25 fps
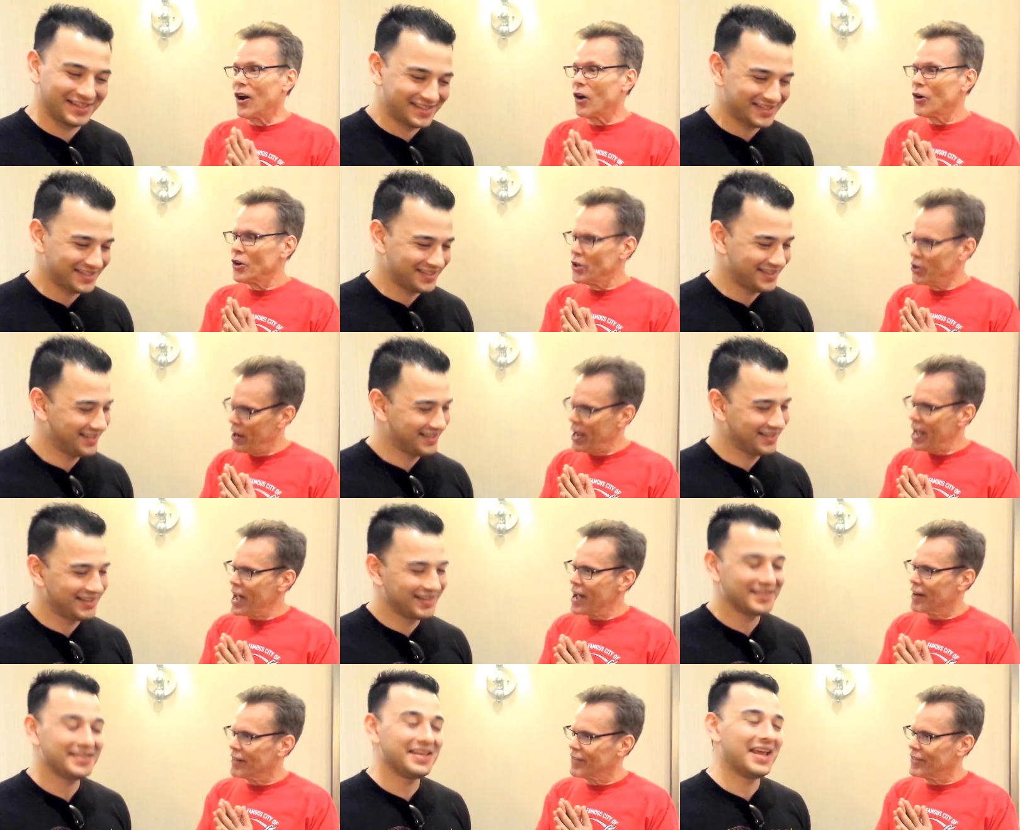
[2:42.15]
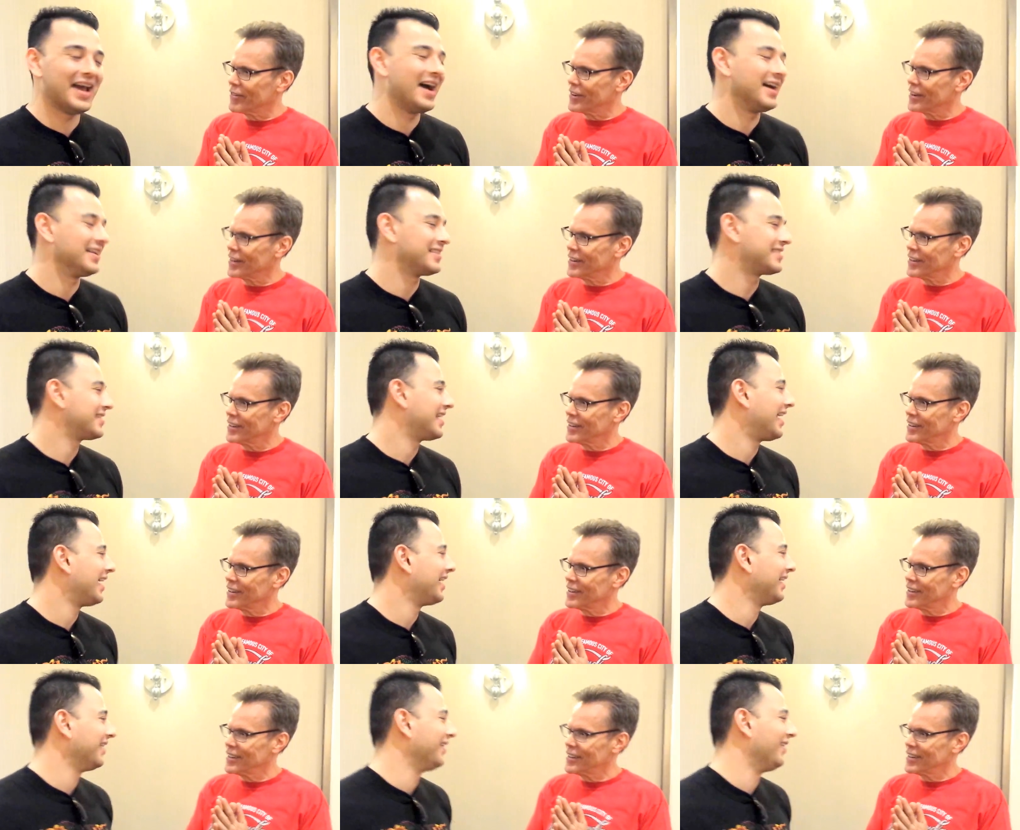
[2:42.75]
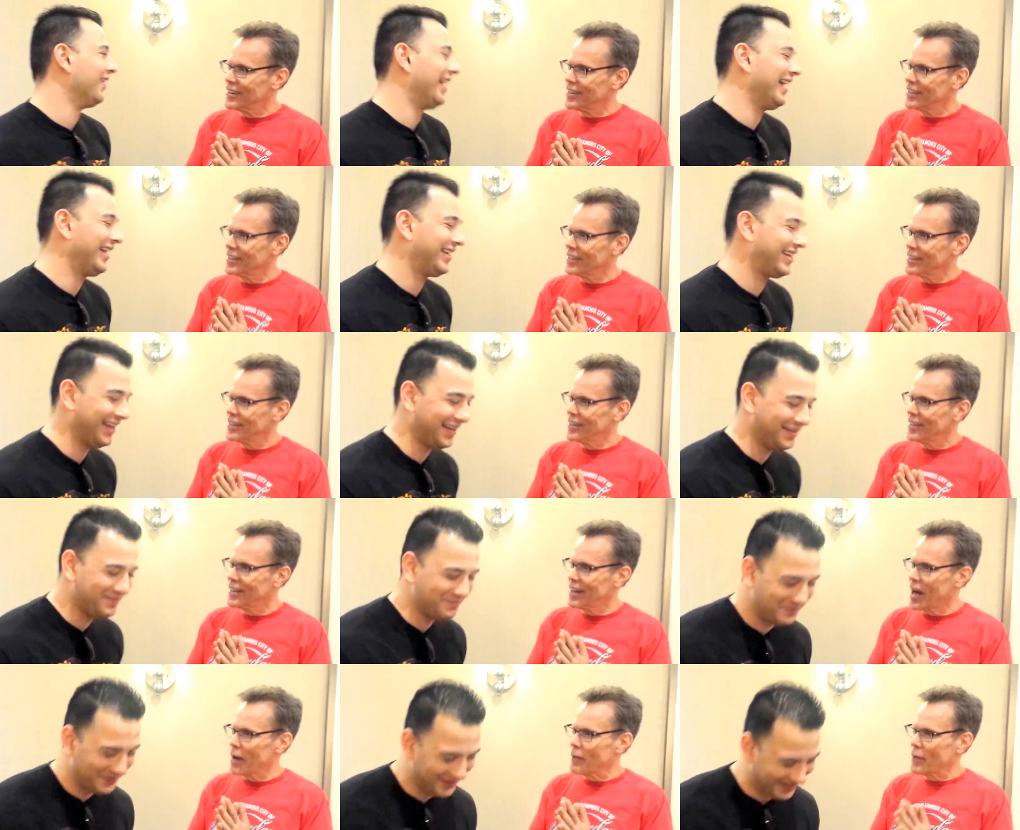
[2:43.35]
Speaker 1: Oh, you have? Yeah, it's, I didn't
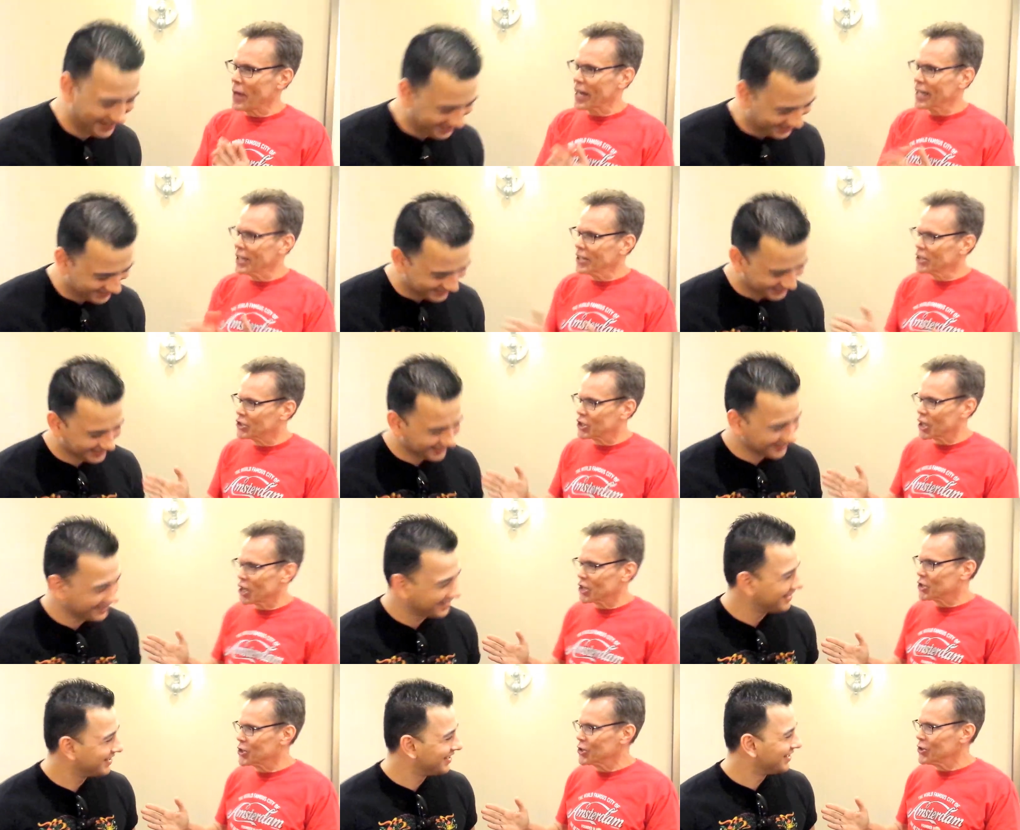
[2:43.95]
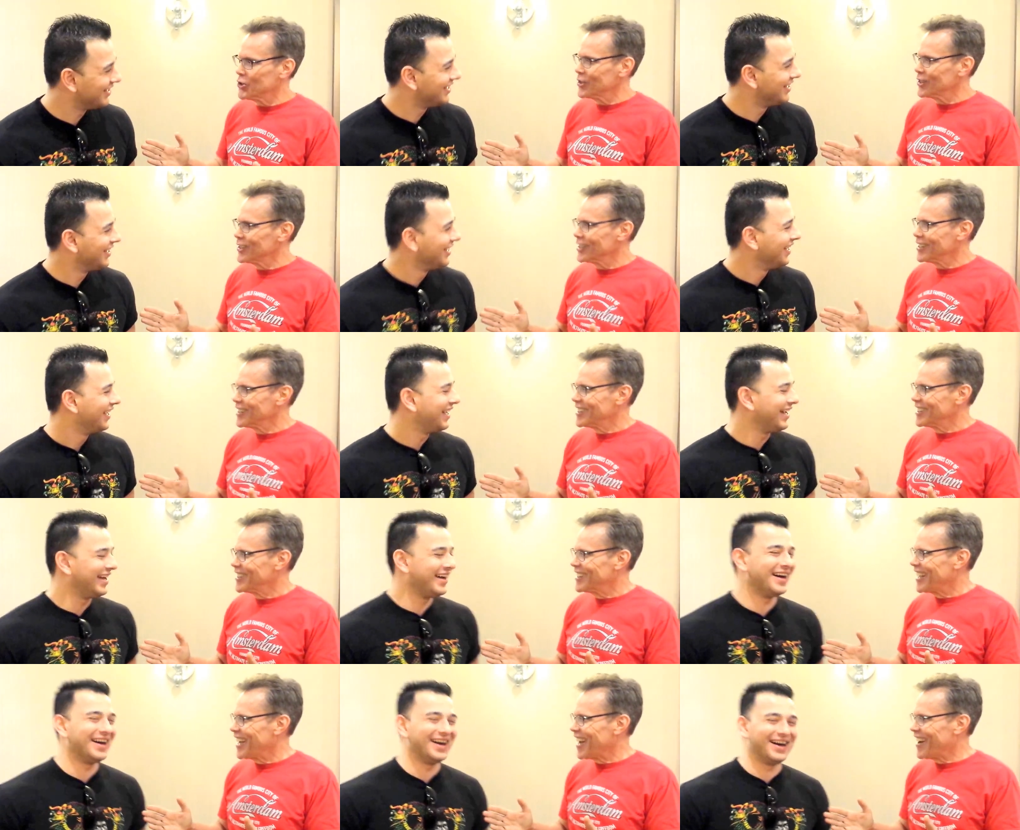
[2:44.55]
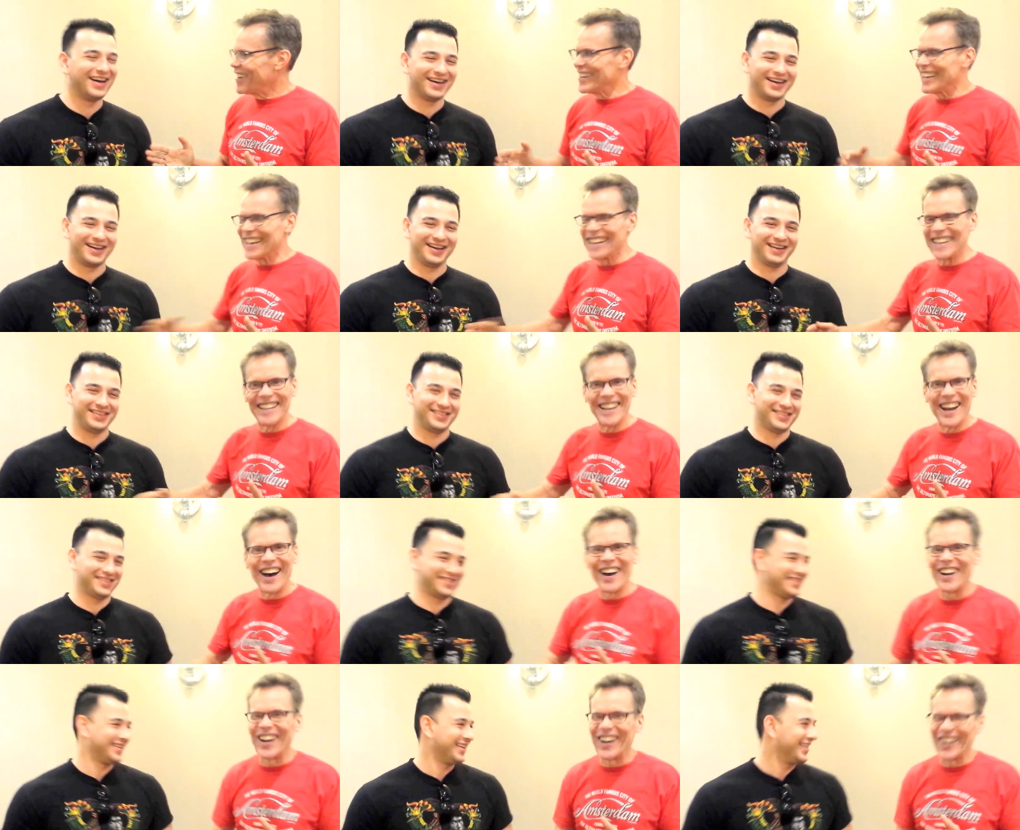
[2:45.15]
like it. I'm not gonna judge you. no, no,
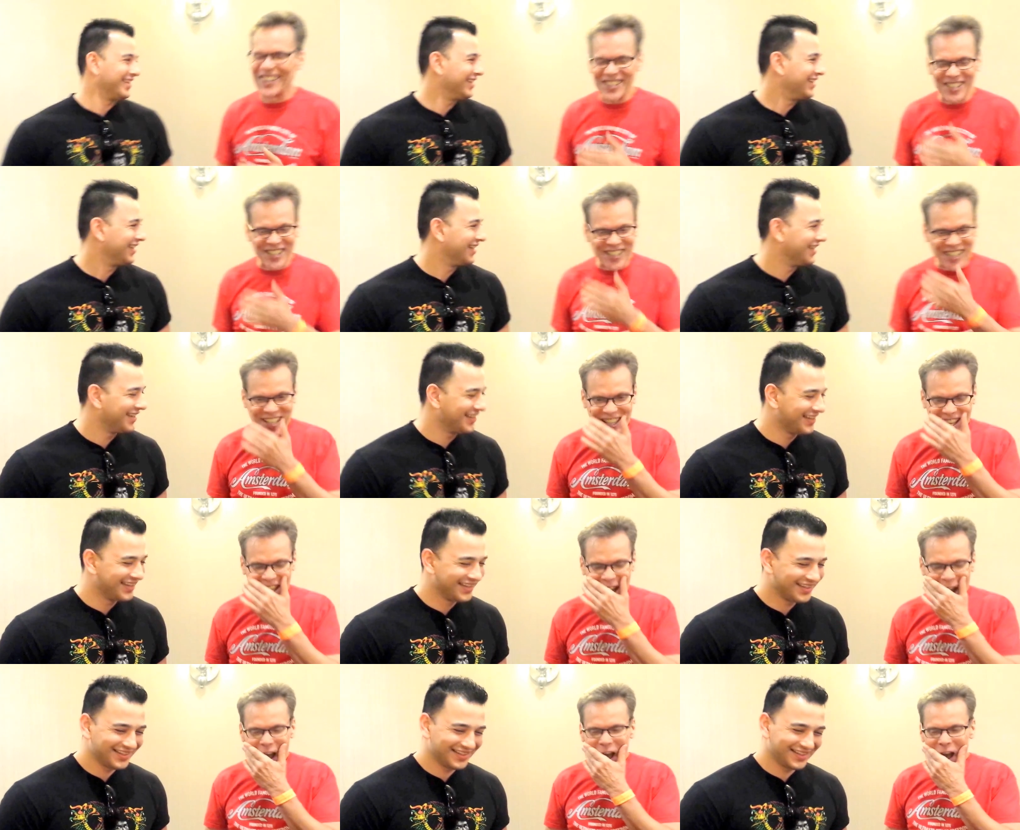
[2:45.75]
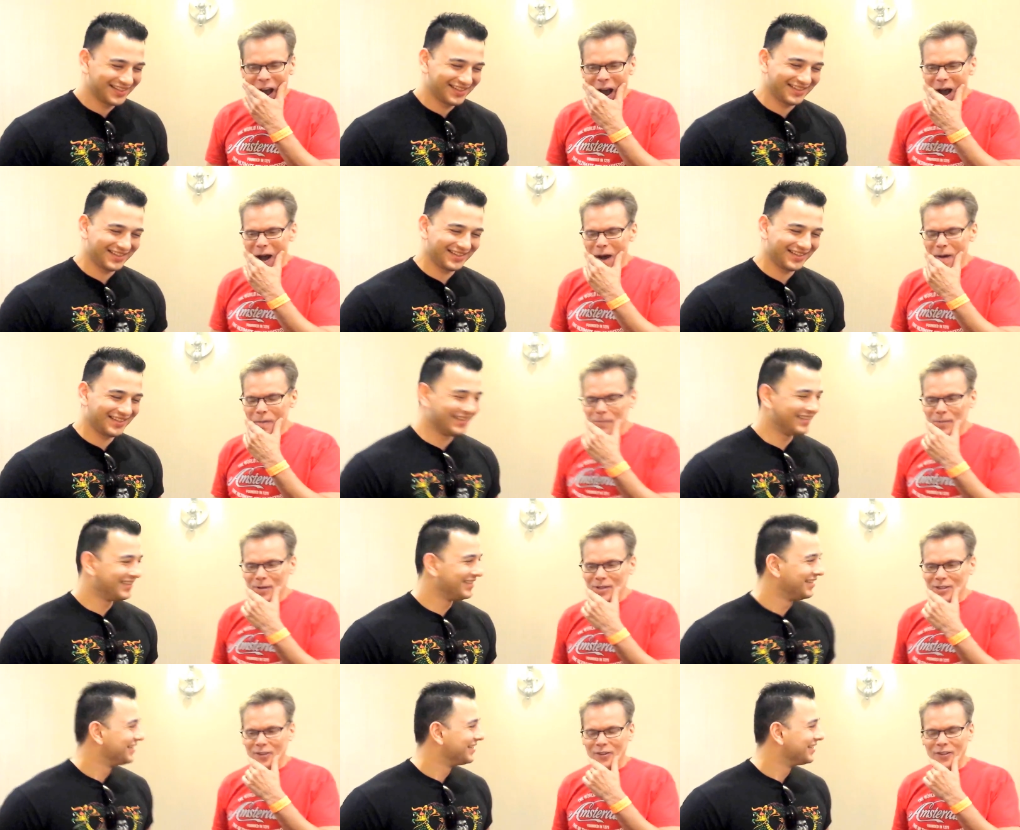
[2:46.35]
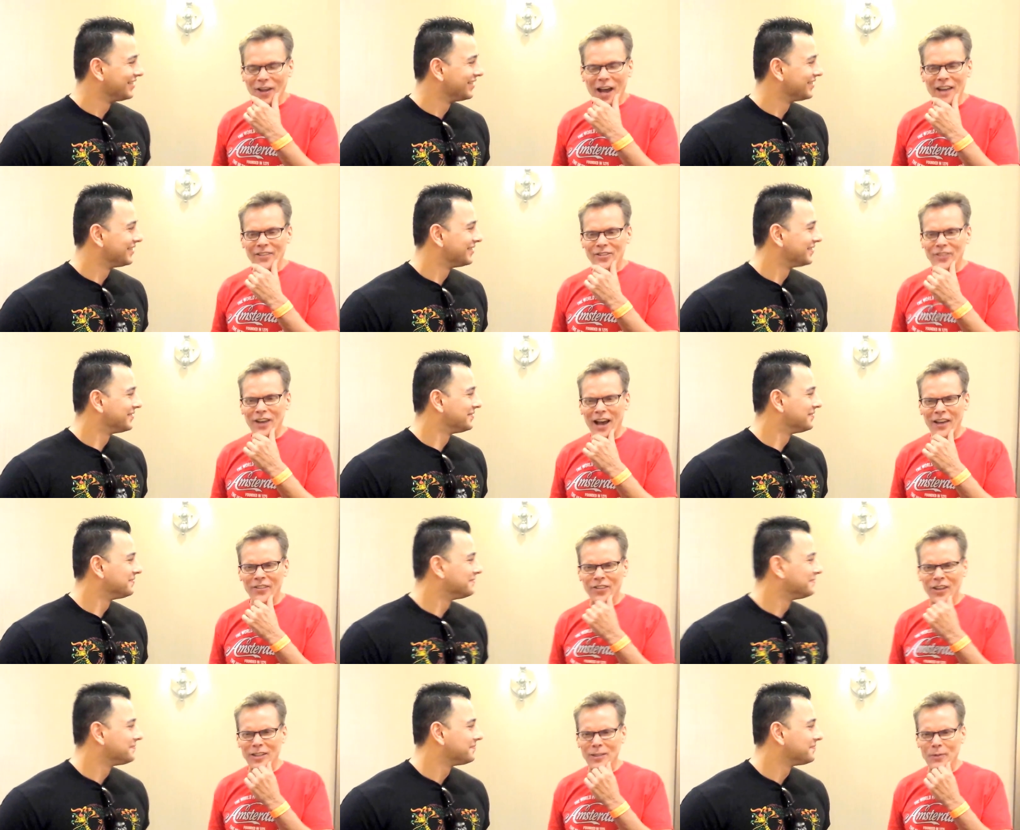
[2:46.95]
I'm just kidding. Uh, but then I,
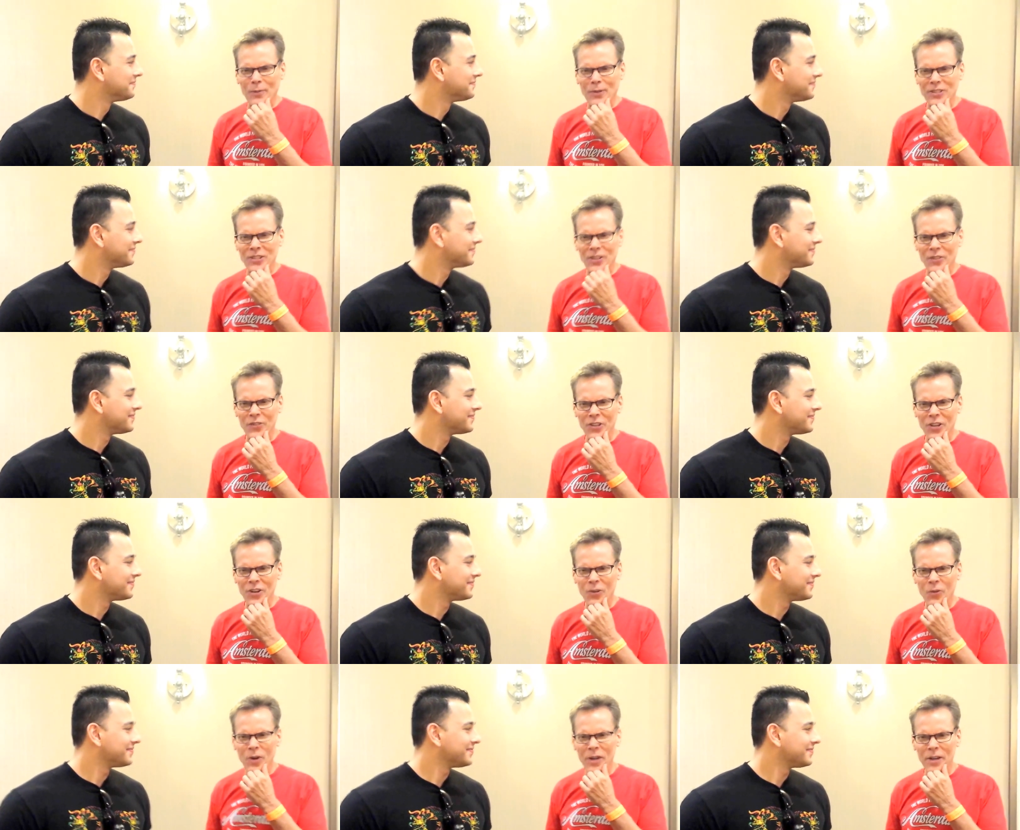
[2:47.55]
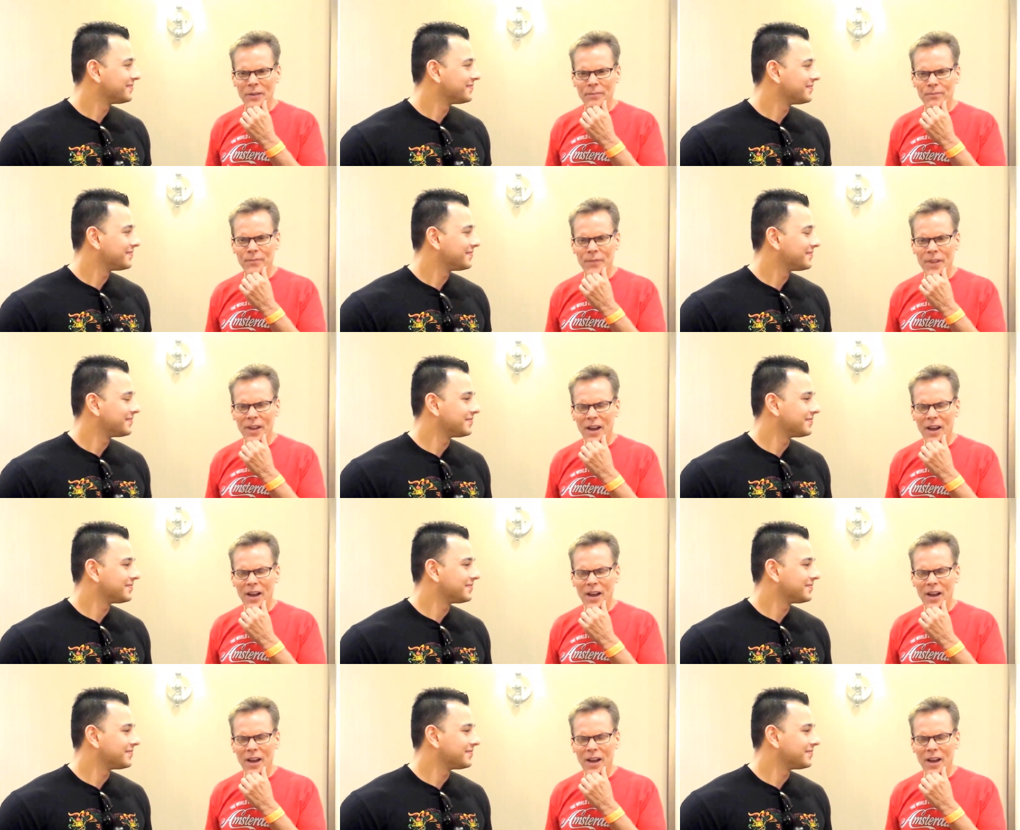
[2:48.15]
th I thought to myself, you know what?